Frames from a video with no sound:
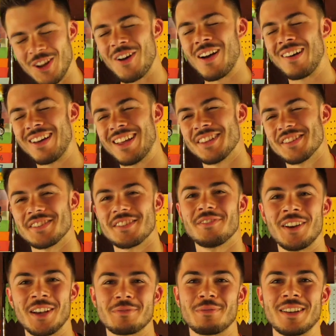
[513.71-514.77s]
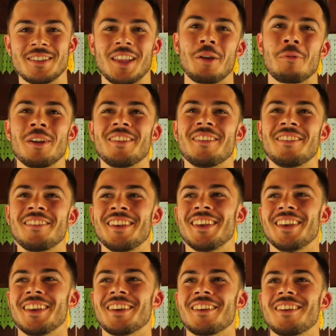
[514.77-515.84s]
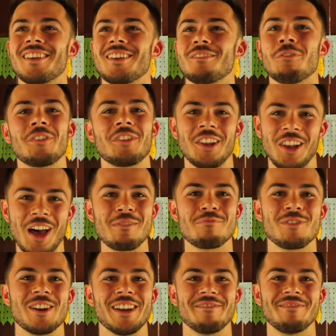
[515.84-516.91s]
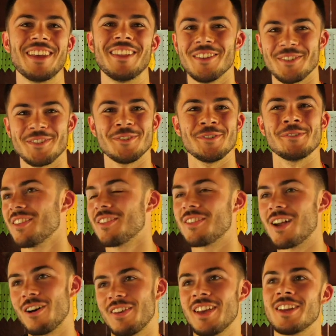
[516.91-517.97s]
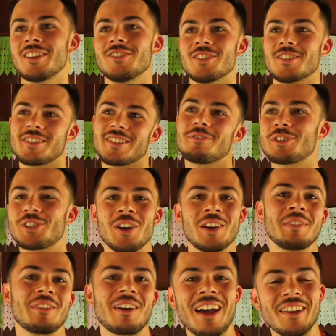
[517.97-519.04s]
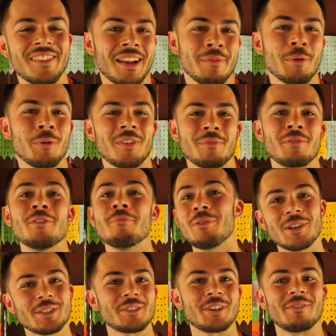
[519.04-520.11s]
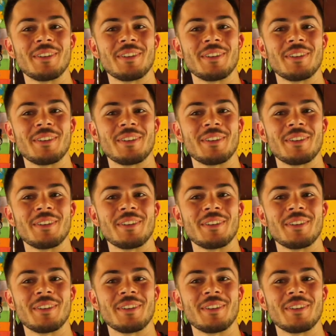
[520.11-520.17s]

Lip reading: know how it is, the first place that I wanted to see was the library in the school. The staff here just were showing me around and telling me what some of the books were